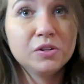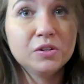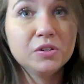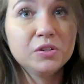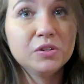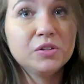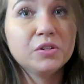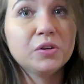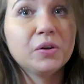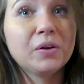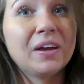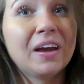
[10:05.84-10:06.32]

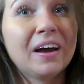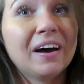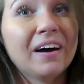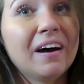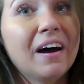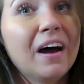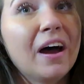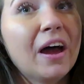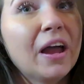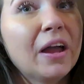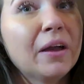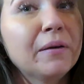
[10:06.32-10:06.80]
So
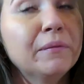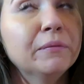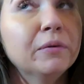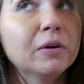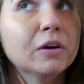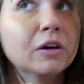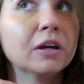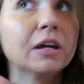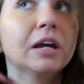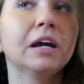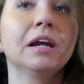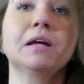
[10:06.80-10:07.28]
yeah, I'm
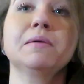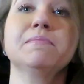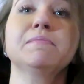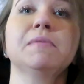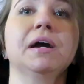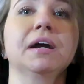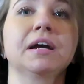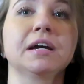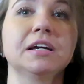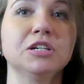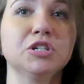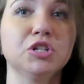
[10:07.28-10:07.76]
getting
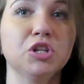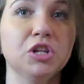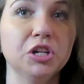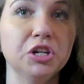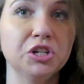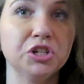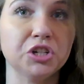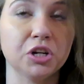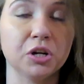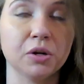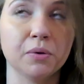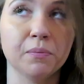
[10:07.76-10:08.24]
back into the
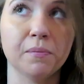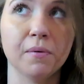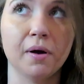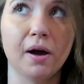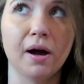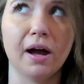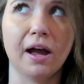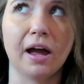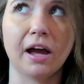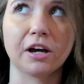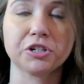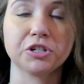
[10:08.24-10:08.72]
gym.
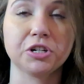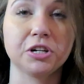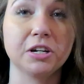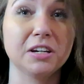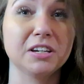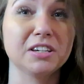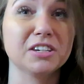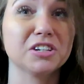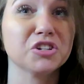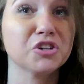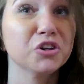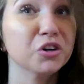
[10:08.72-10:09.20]
I
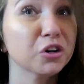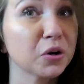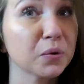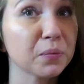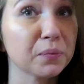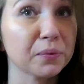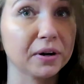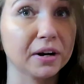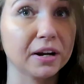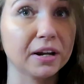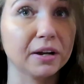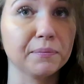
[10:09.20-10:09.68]
actually took a
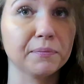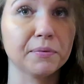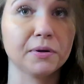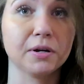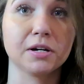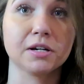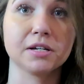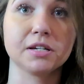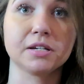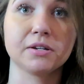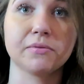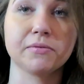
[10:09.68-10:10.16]
break
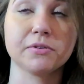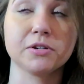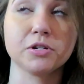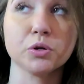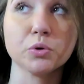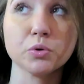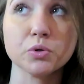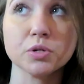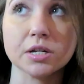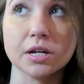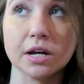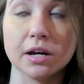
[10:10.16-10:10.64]
because I was
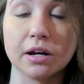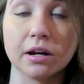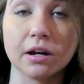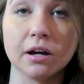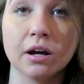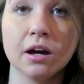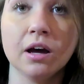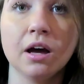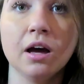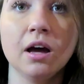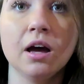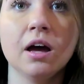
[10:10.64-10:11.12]
so
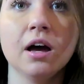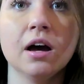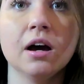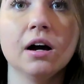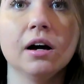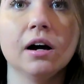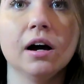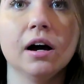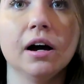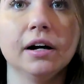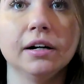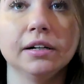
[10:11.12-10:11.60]
sick.
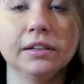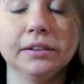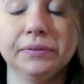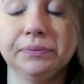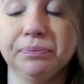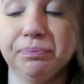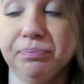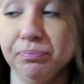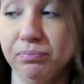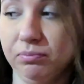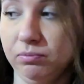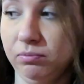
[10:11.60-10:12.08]
Um,